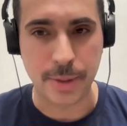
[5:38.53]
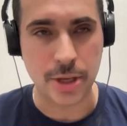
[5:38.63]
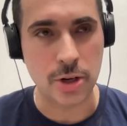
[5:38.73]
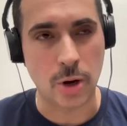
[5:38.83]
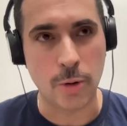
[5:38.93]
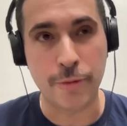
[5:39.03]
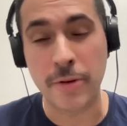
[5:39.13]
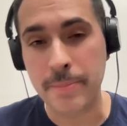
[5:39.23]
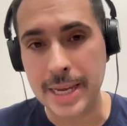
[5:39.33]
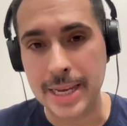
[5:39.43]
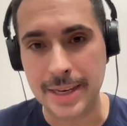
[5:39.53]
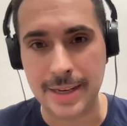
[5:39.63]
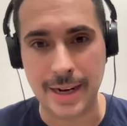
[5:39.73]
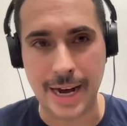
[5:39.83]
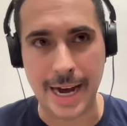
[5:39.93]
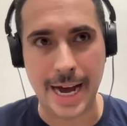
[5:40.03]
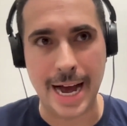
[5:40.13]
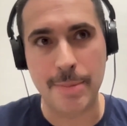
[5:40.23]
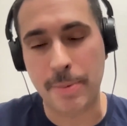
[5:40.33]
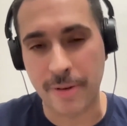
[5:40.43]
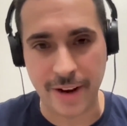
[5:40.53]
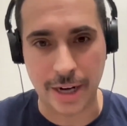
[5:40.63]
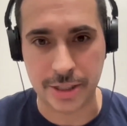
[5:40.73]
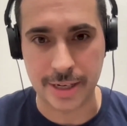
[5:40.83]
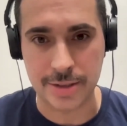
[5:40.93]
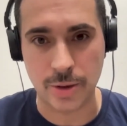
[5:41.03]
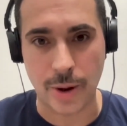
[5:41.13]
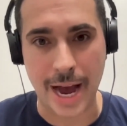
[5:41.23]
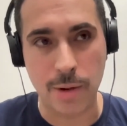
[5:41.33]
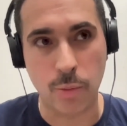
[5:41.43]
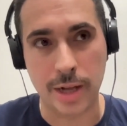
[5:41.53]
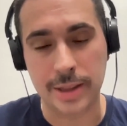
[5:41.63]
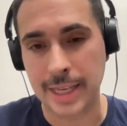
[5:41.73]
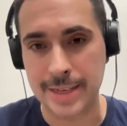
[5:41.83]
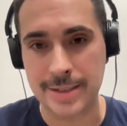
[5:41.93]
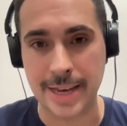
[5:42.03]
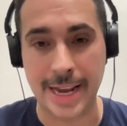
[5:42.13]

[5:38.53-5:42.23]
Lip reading: But for me, I'm a perfectionist, so I want things and